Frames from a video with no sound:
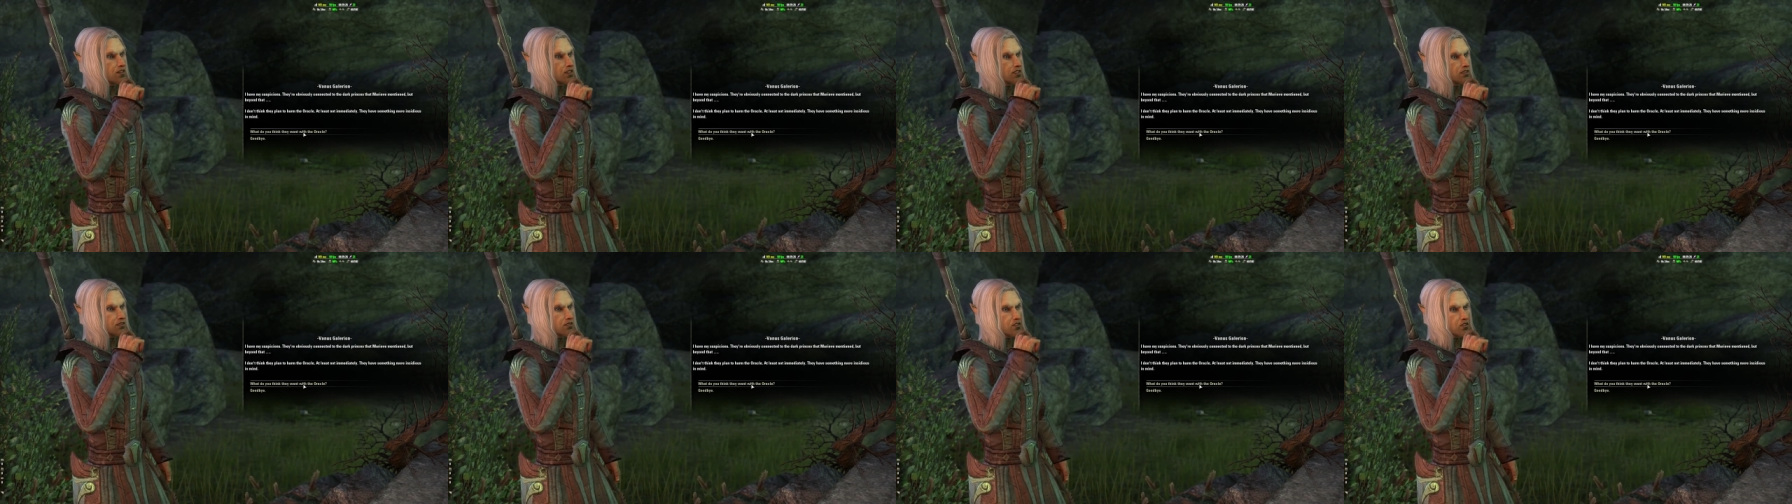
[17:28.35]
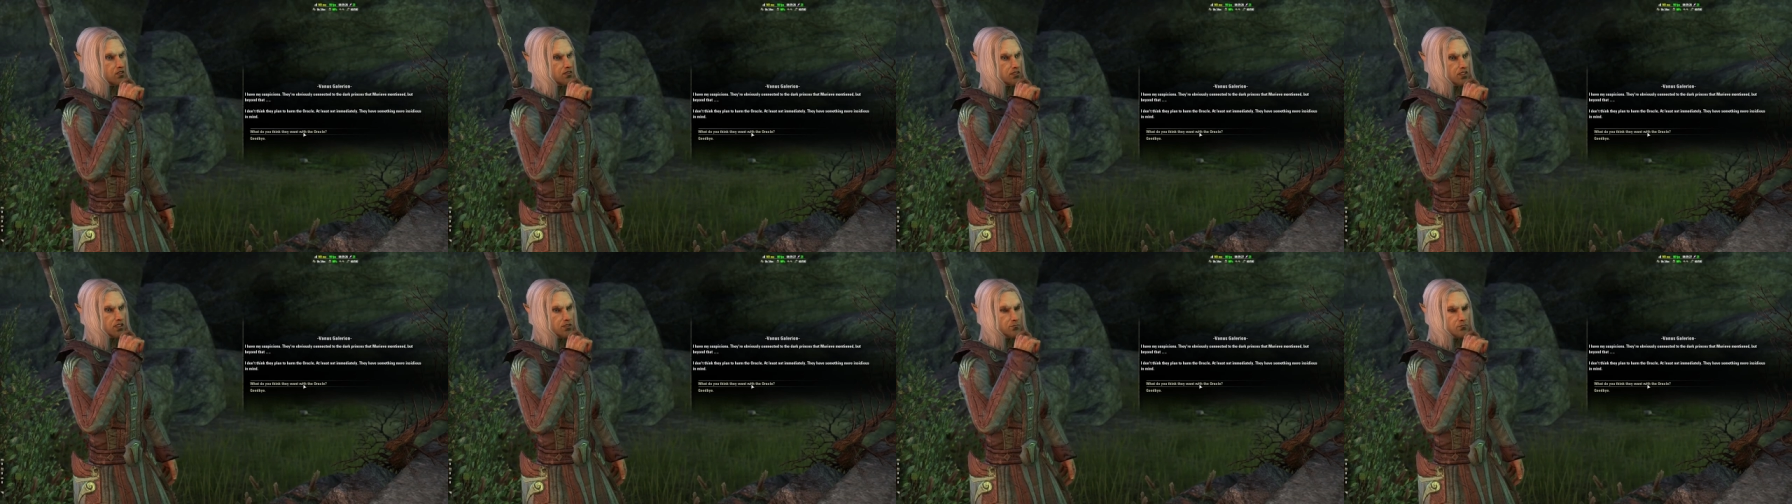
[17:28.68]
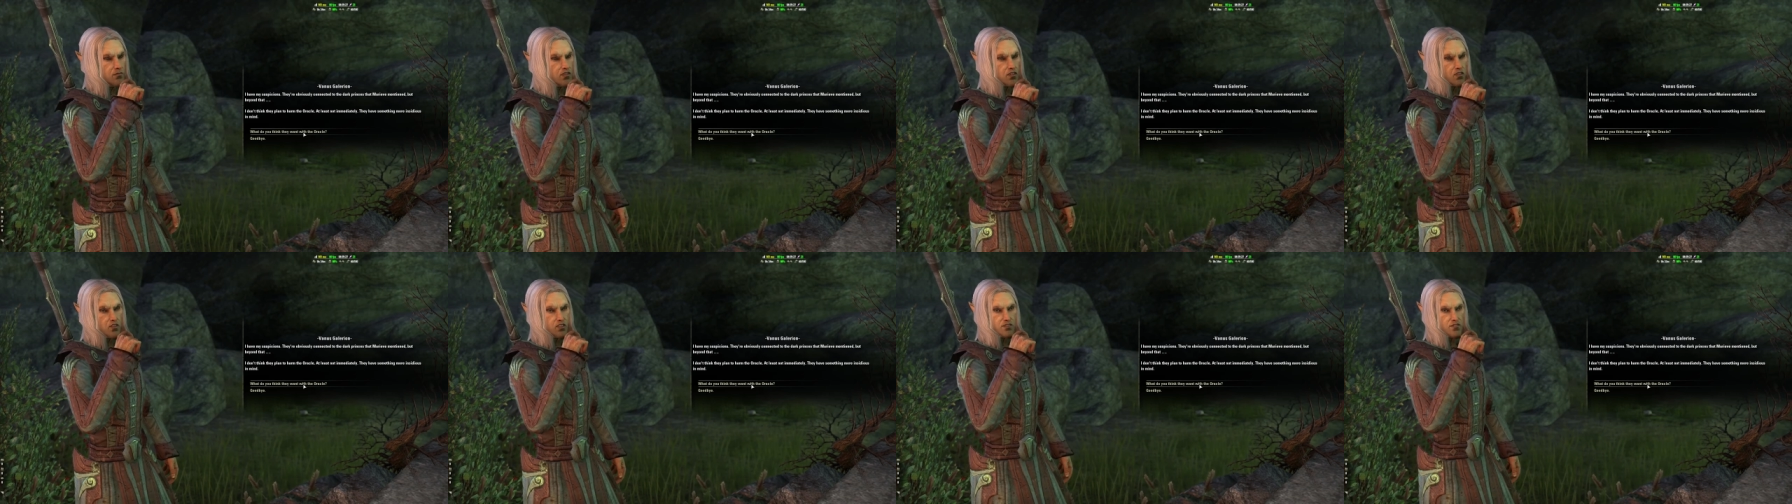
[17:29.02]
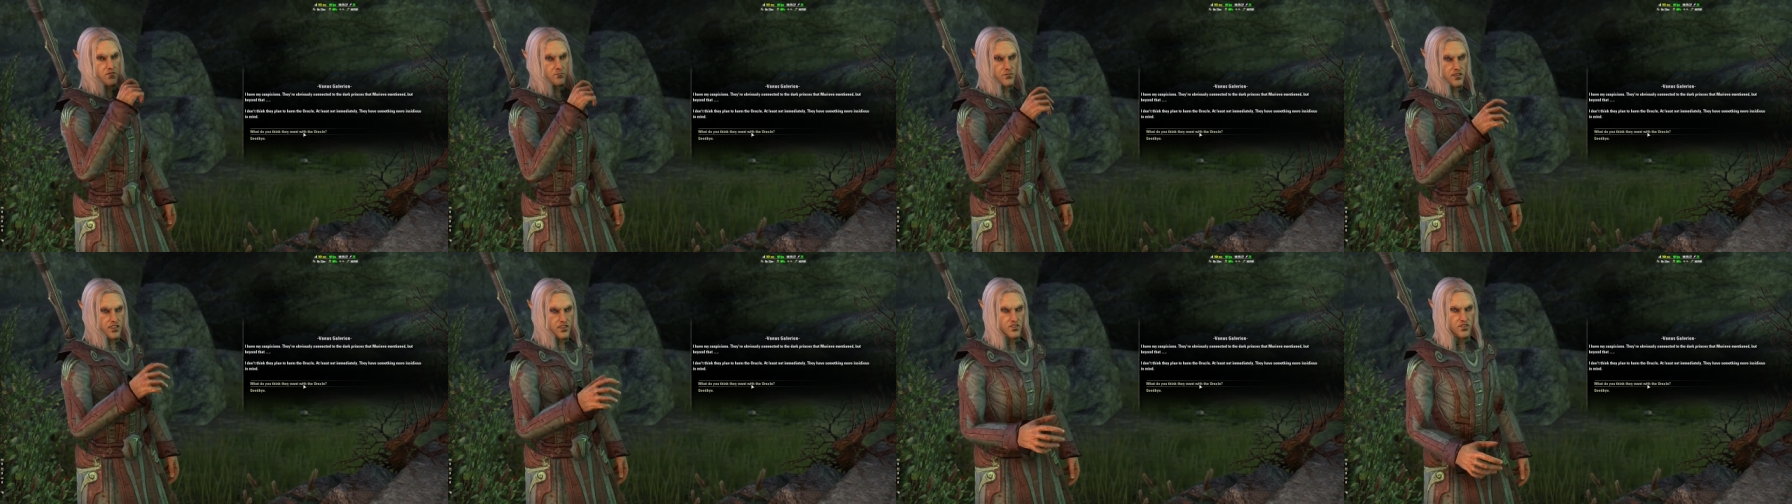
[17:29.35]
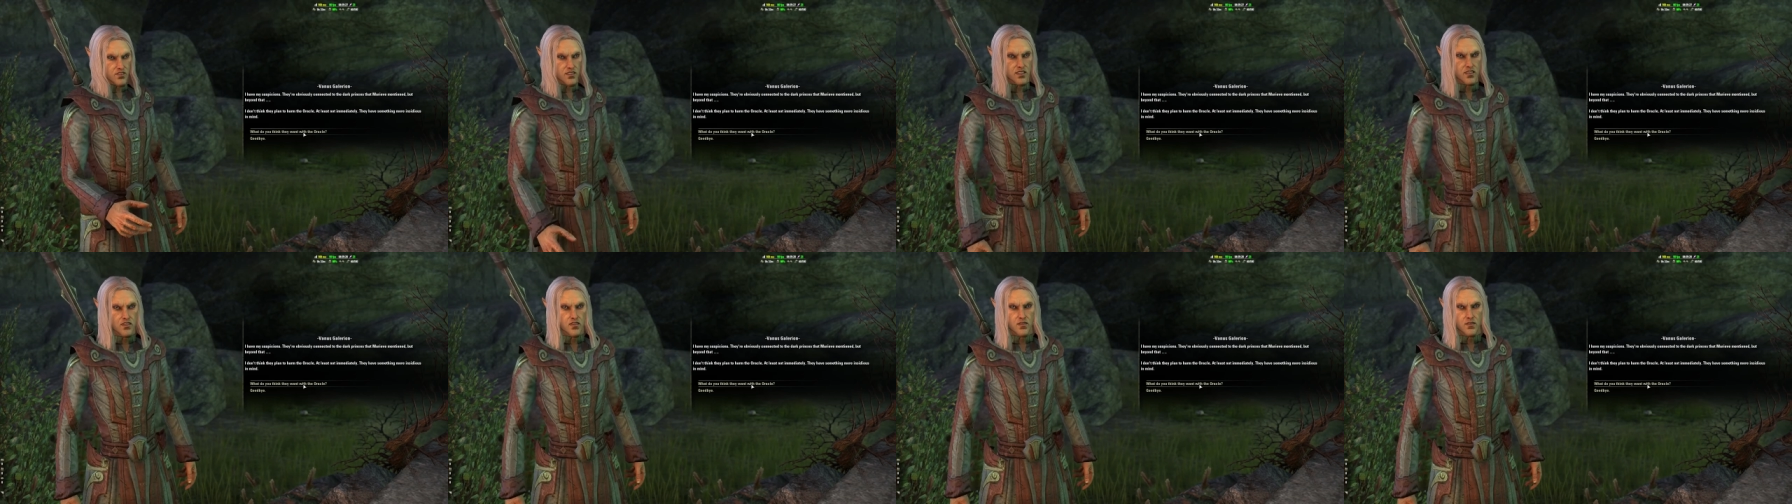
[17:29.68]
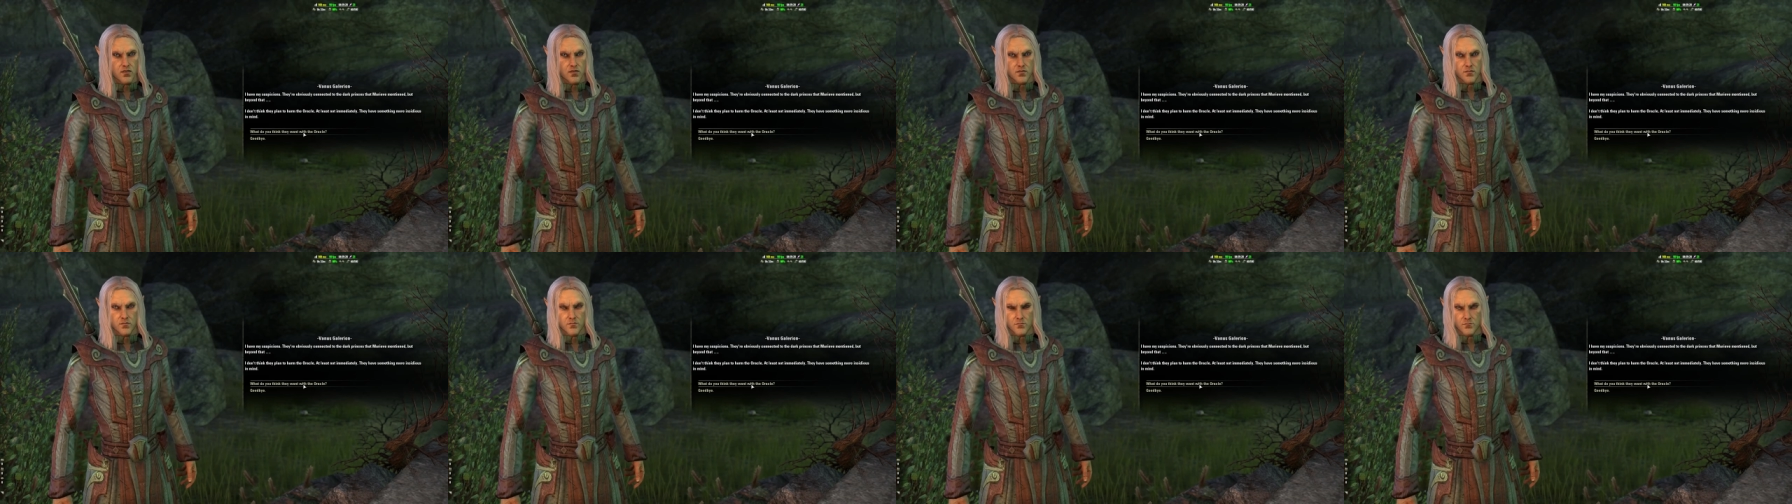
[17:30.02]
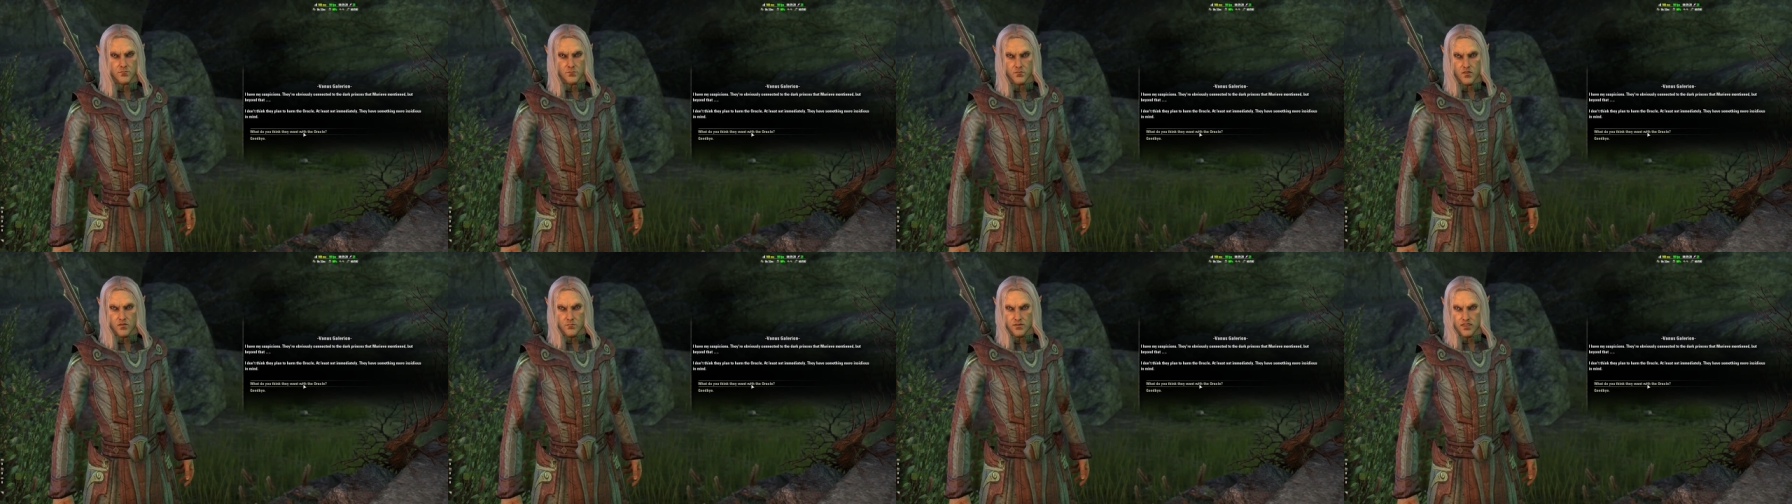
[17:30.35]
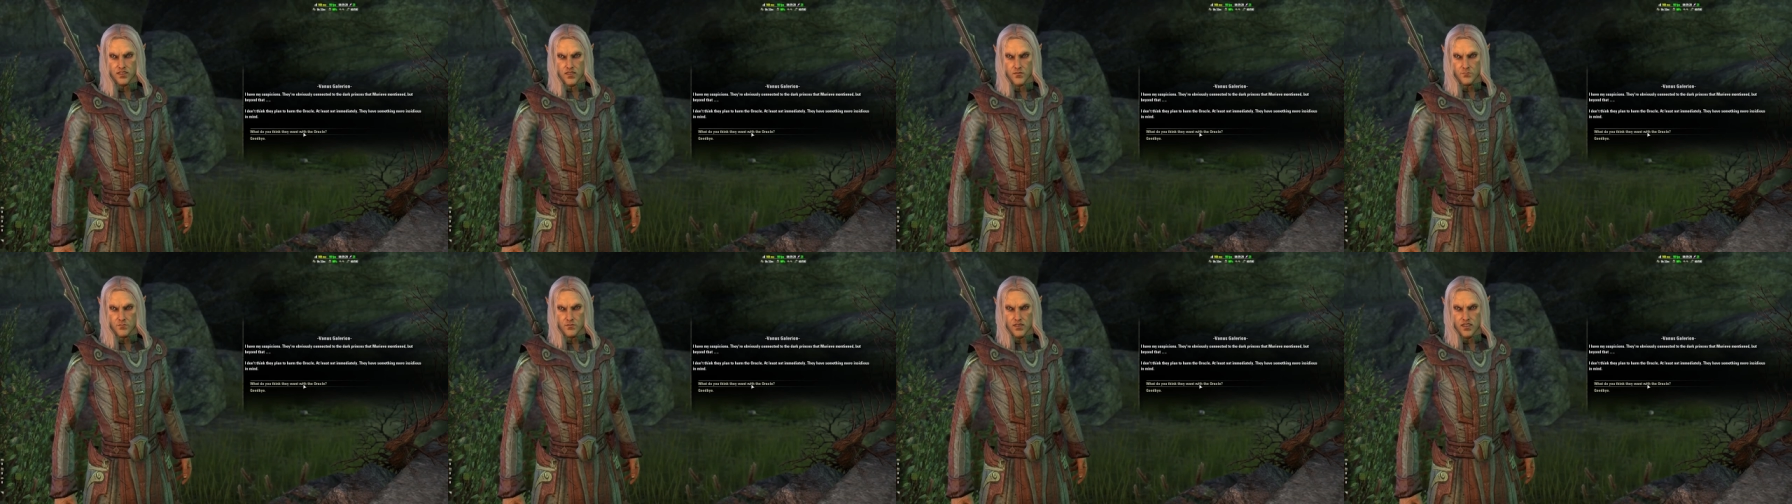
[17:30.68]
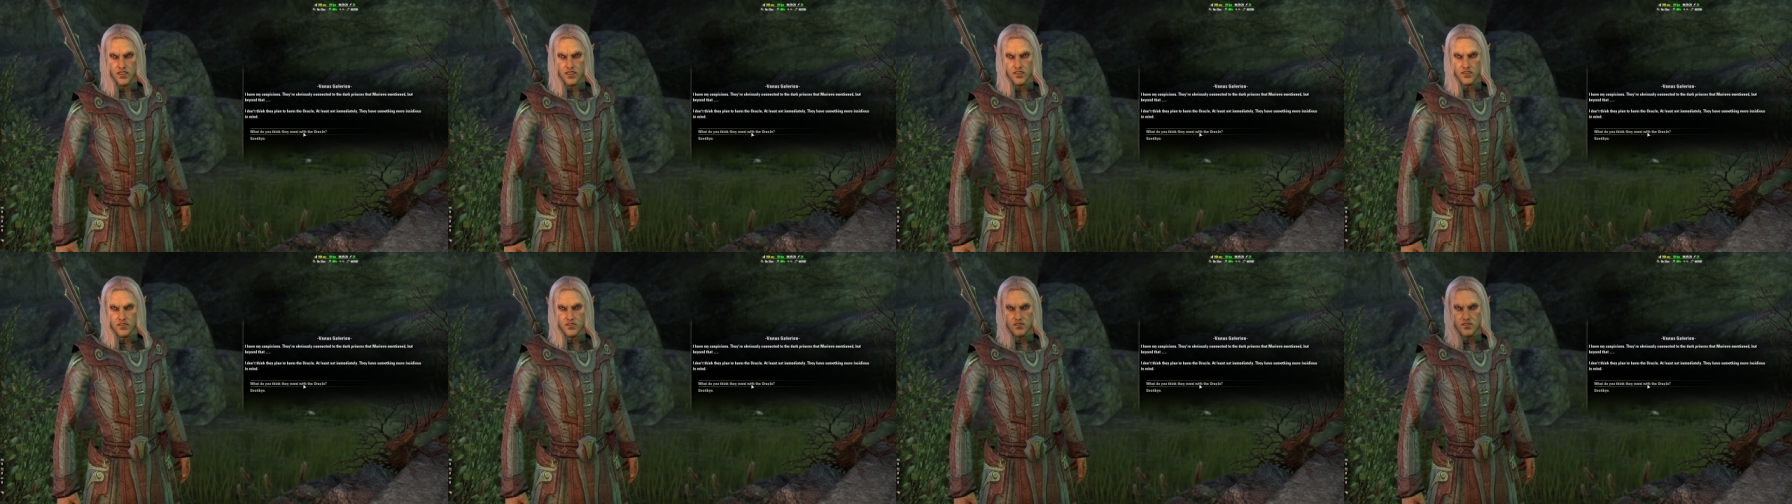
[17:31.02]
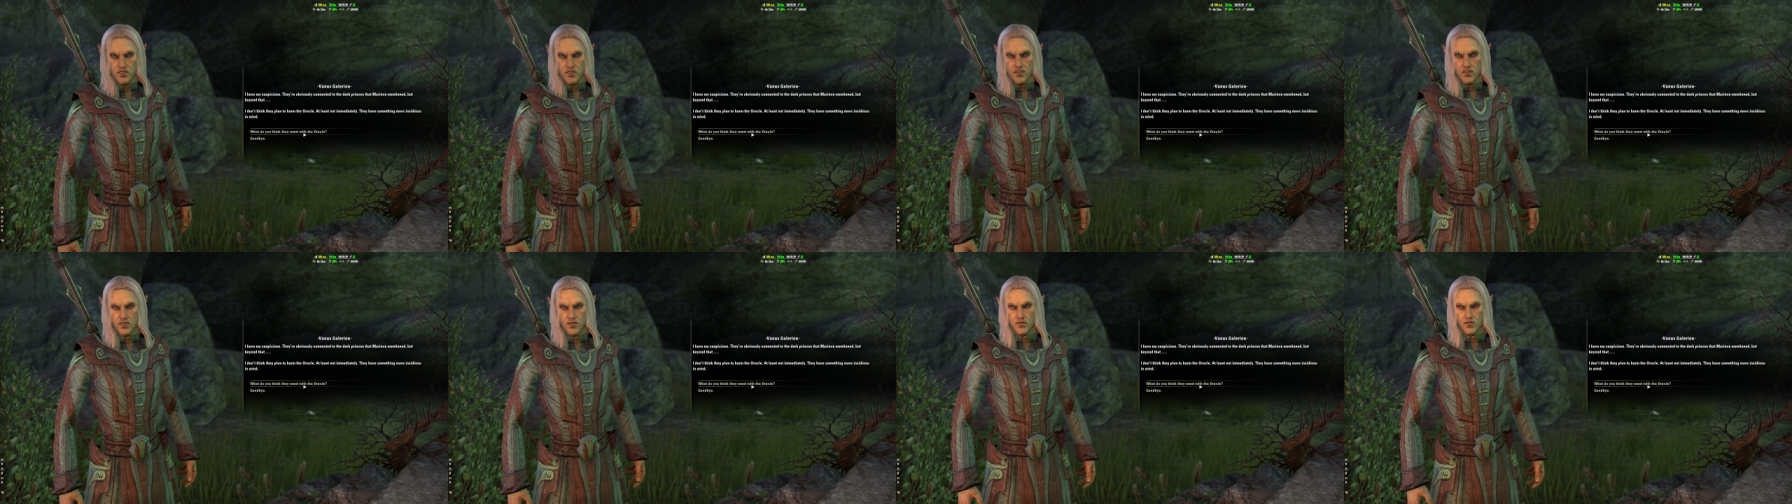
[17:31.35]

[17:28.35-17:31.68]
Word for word: Princes that Mariv mentioned, but beyond that.